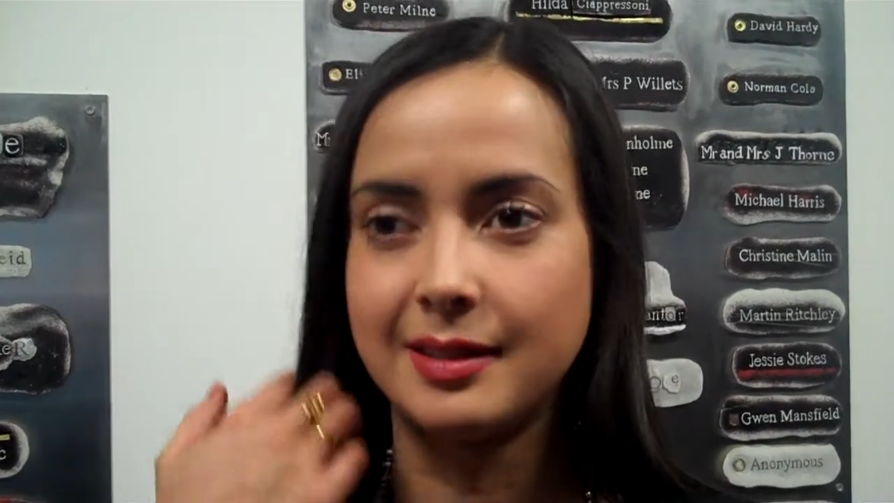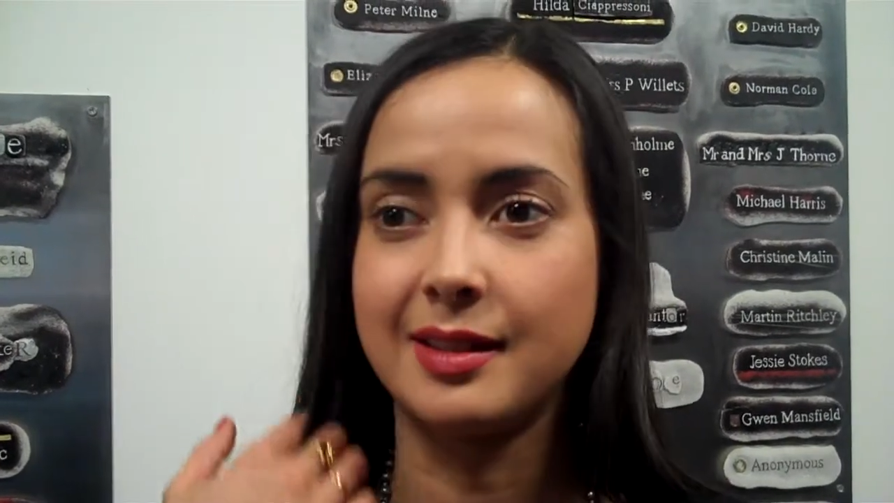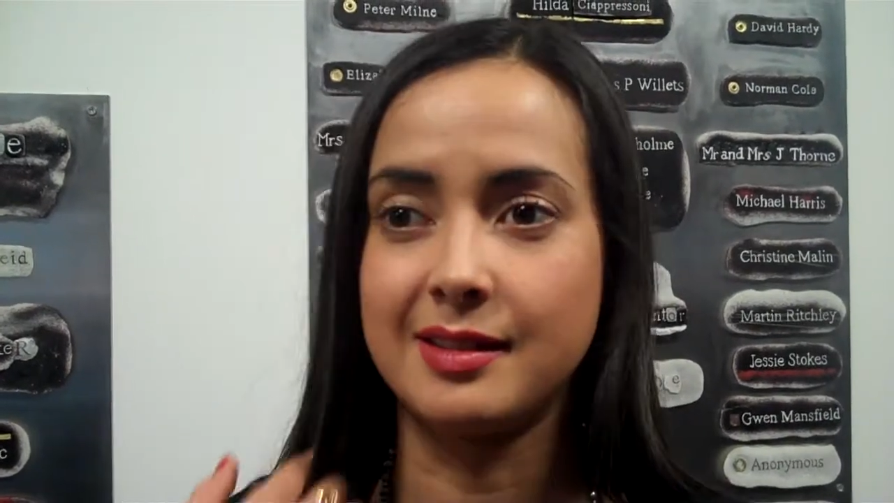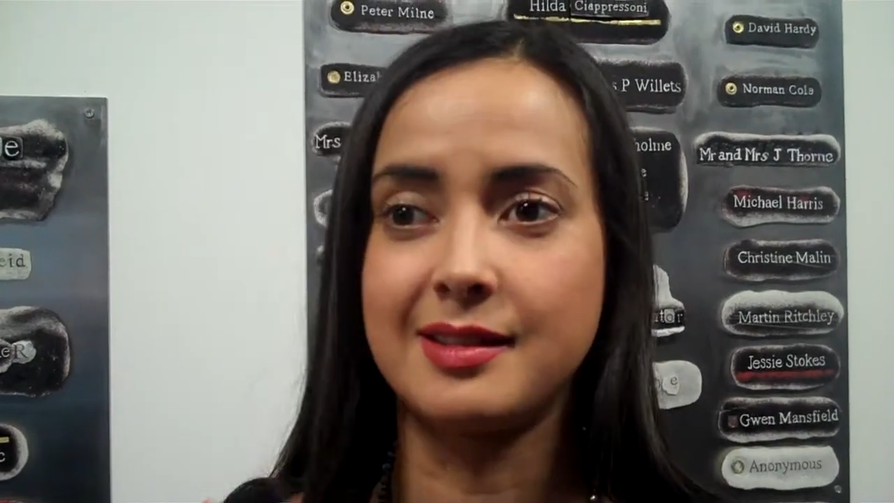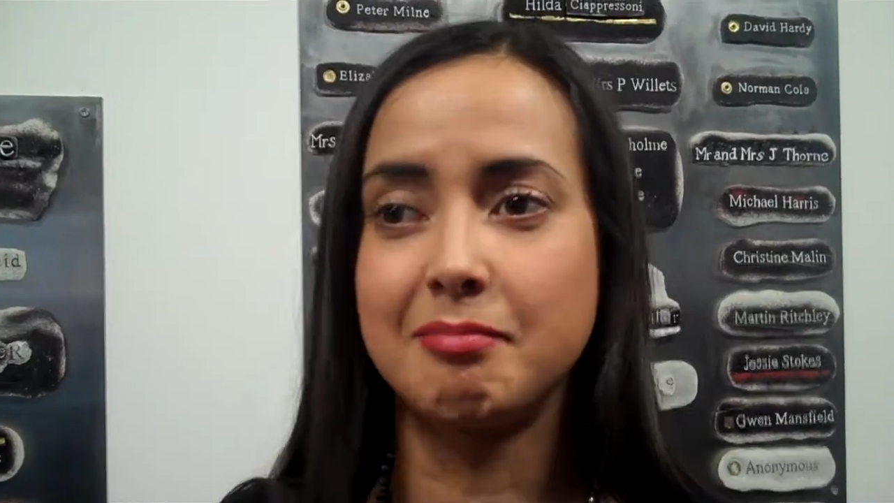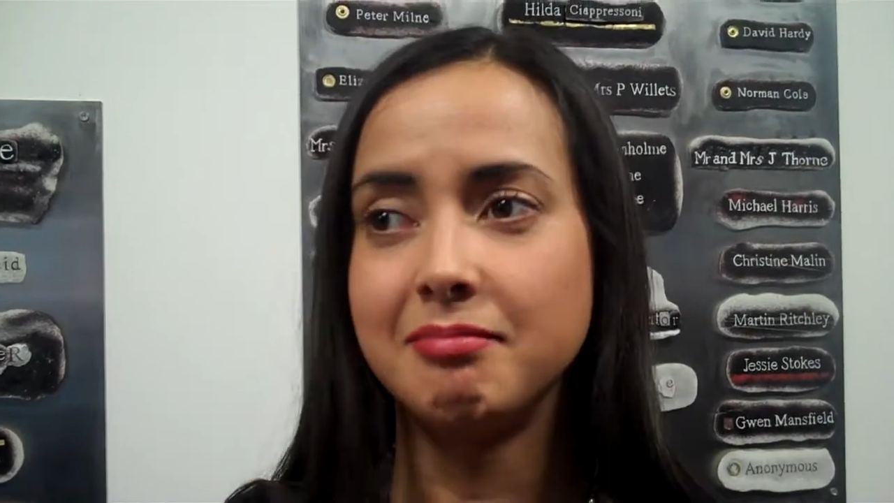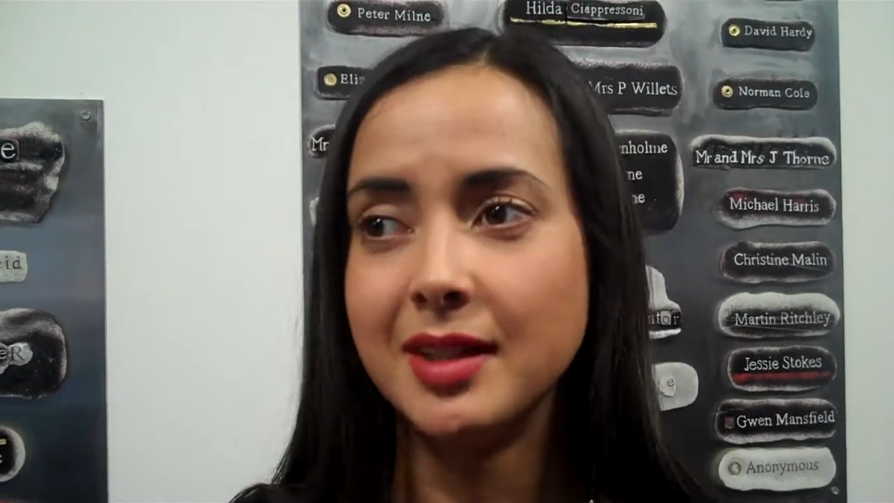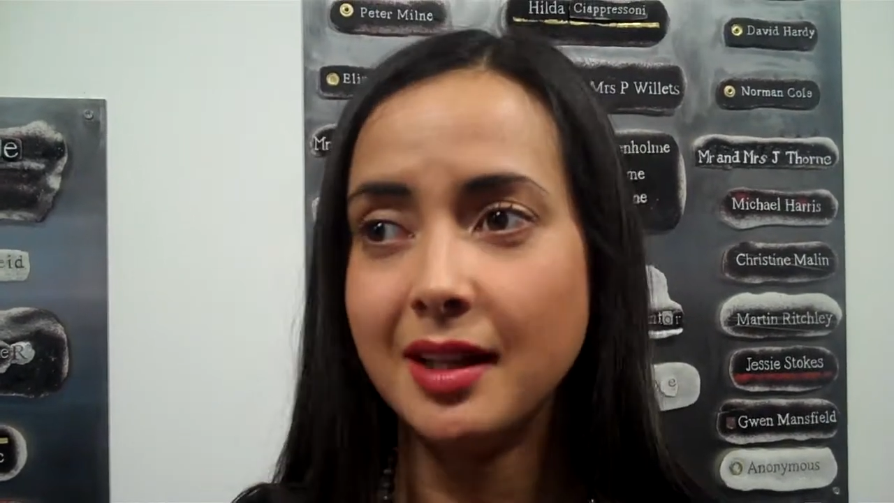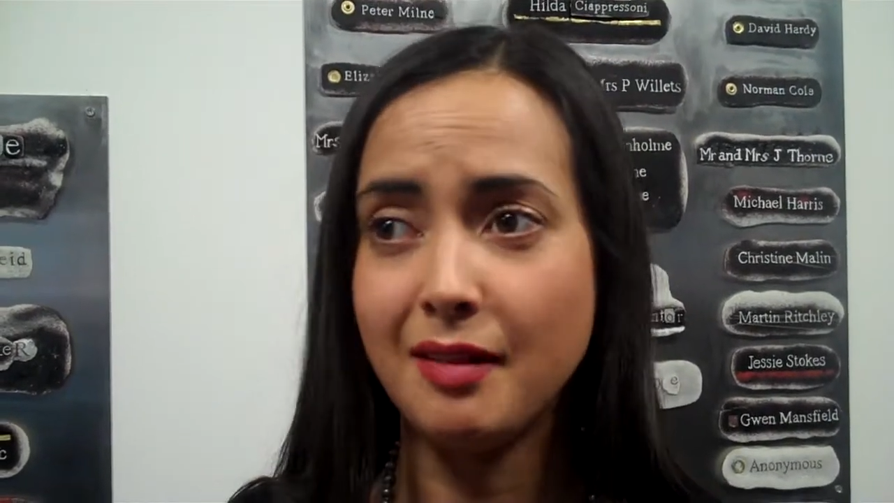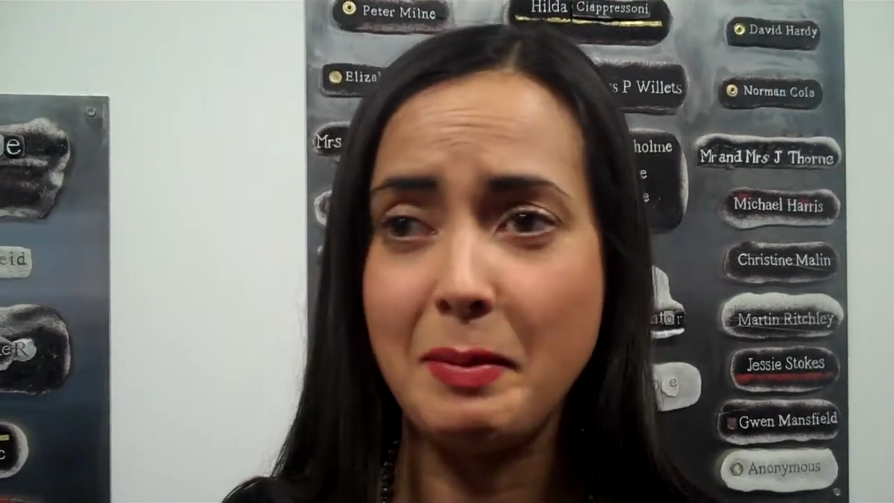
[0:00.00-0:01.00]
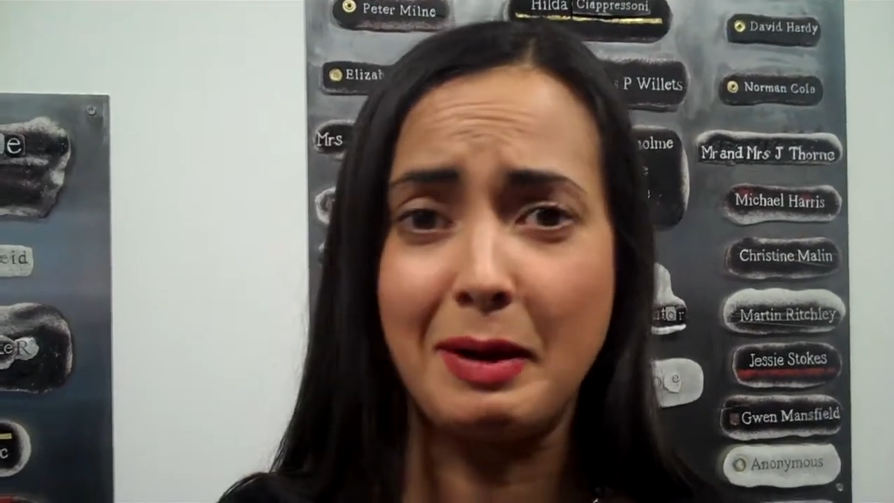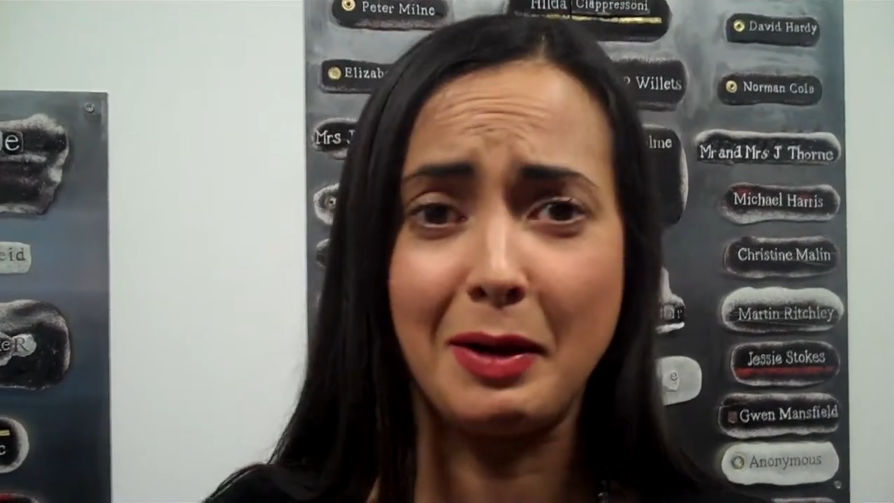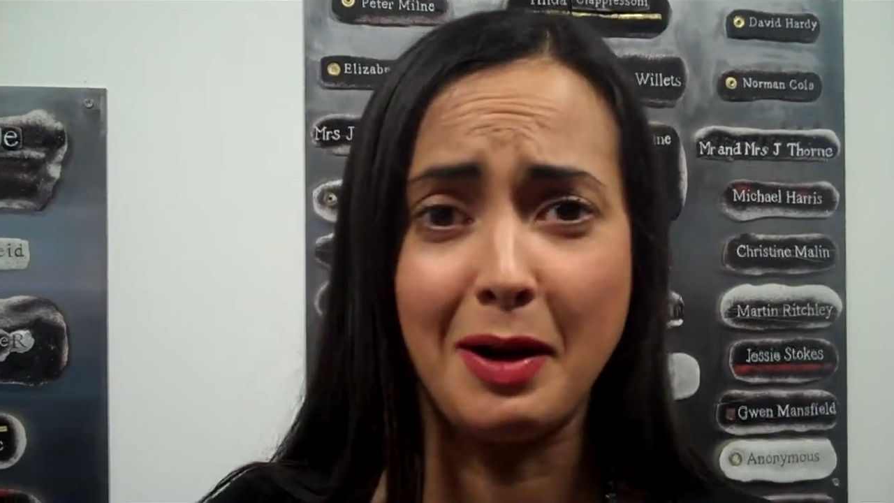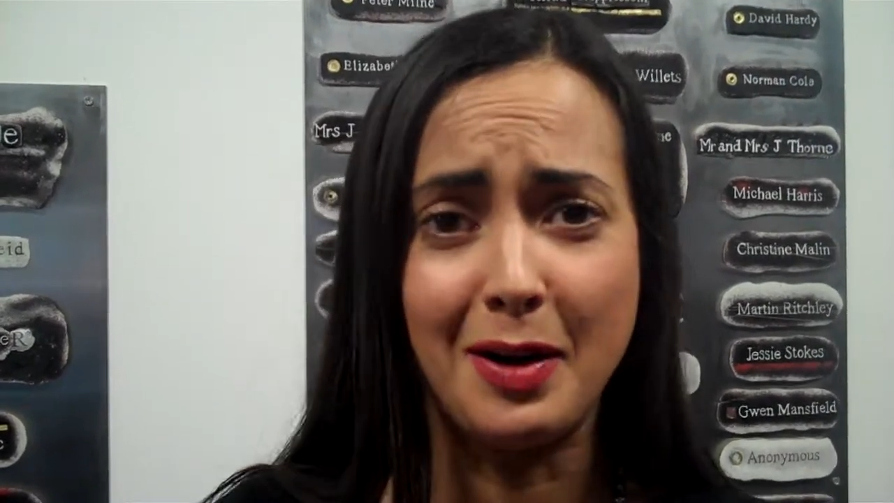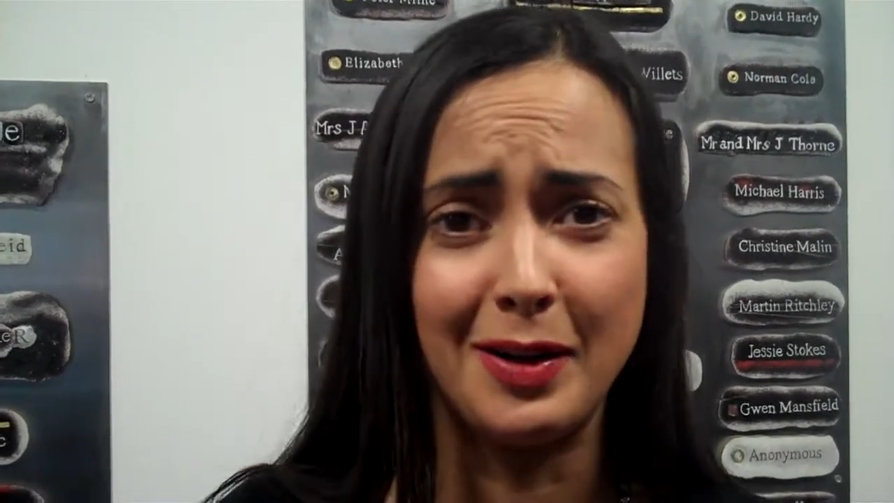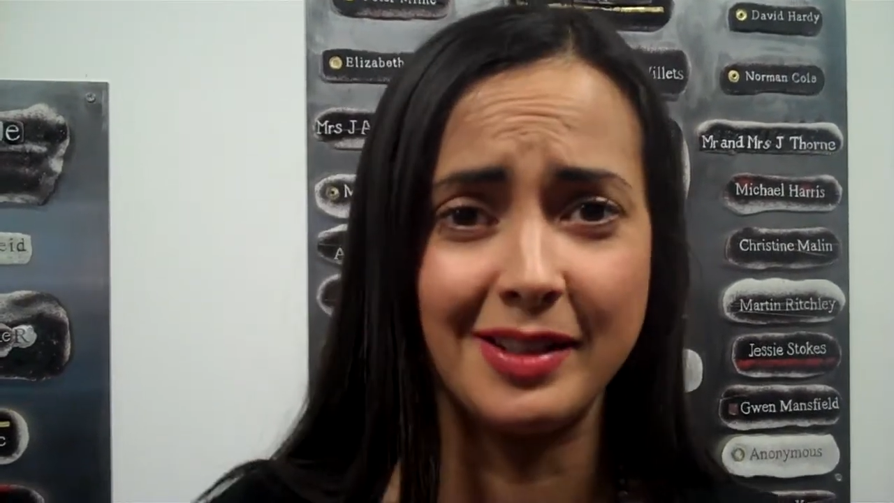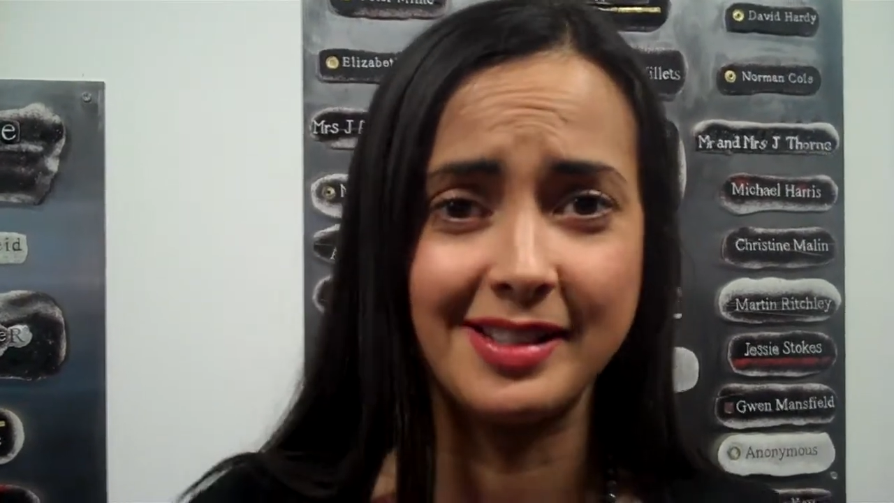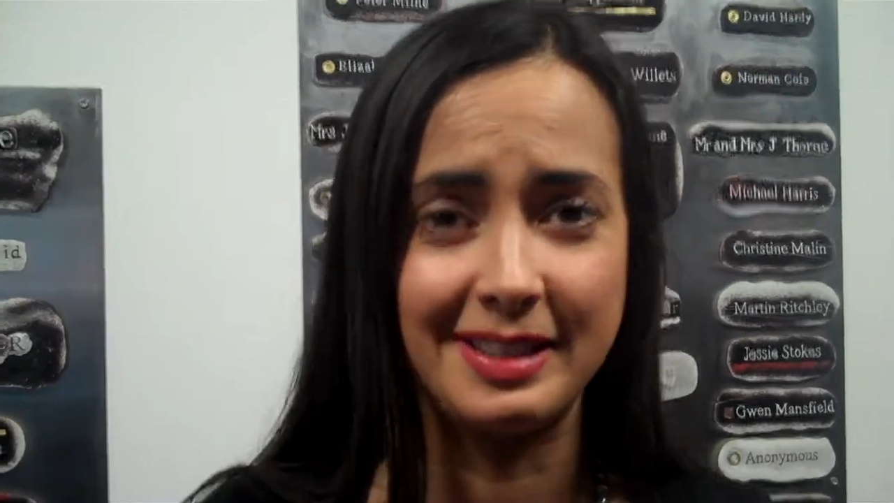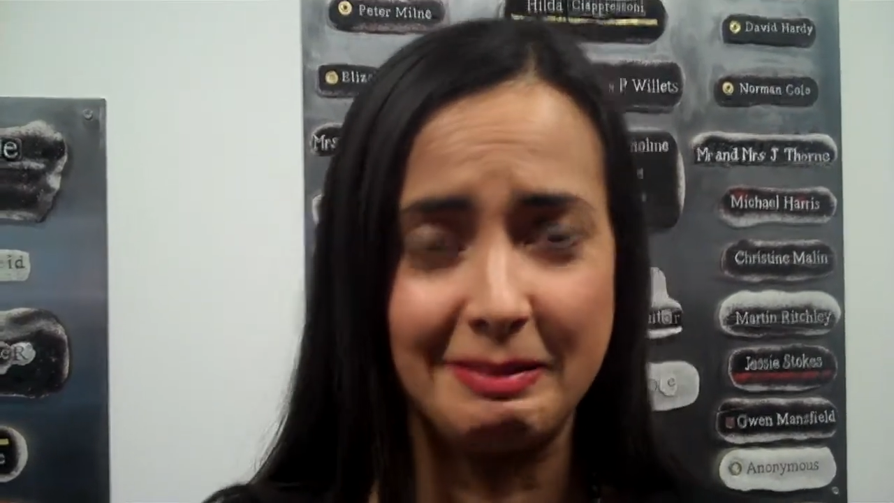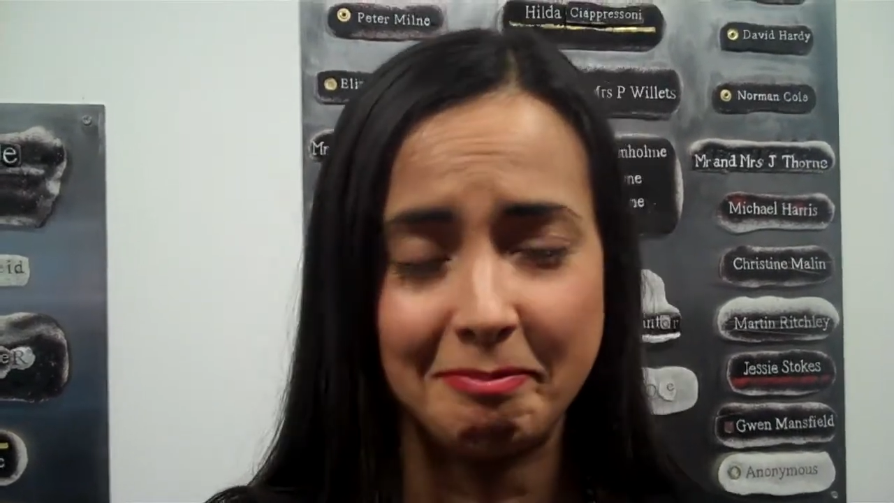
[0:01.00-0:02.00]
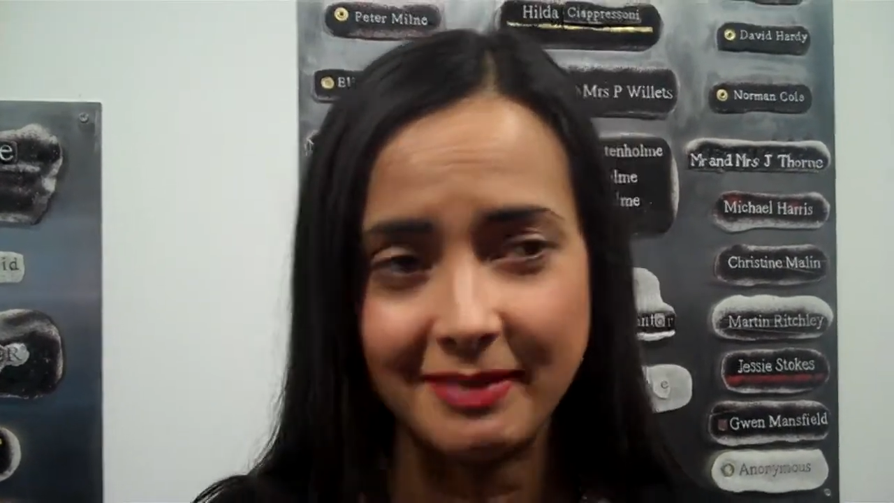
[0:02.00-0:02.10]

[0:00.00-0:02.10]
because about cars, and